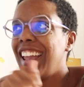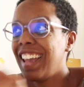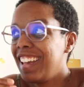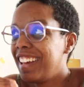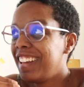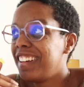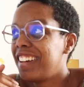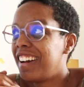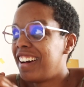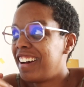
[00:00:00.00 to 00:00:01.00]

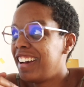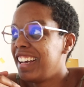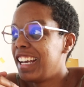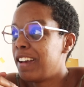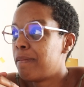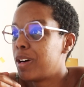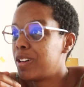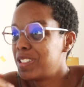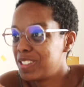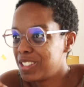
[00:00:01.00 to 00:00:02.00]
And I am
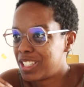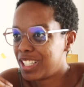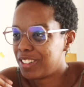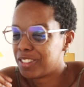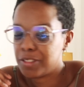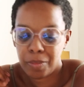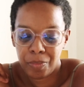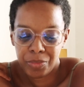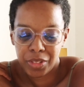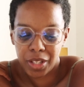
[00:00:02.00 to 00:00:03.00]
also
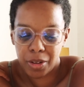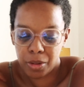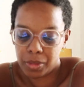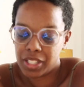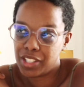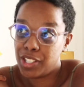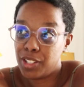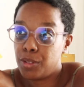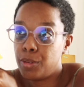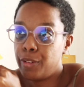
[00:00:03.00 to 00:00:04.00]
hoping
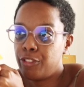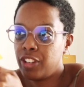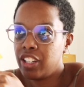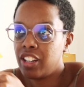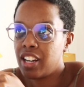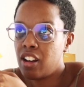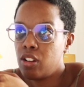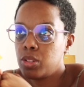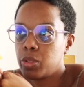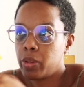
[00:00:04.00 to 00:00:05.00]
to figure
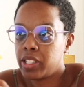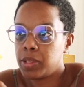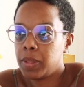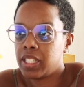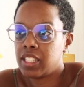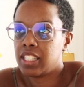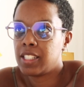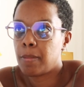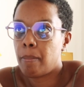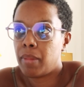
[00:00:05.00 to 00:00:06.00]
out
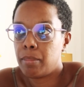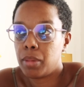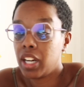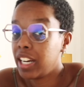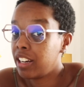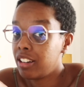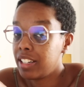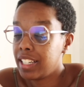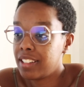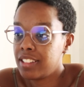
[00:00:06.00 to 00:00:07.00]
Squarespace's member
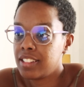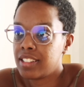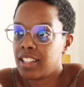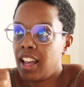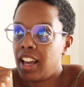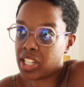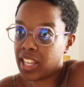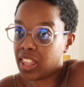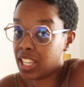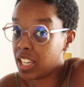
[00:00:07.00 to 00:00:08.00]
areas, which I
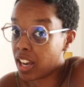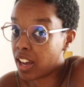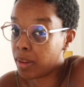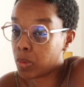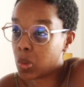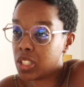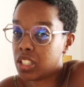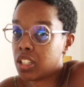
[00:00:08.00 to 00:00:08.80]
think I'm going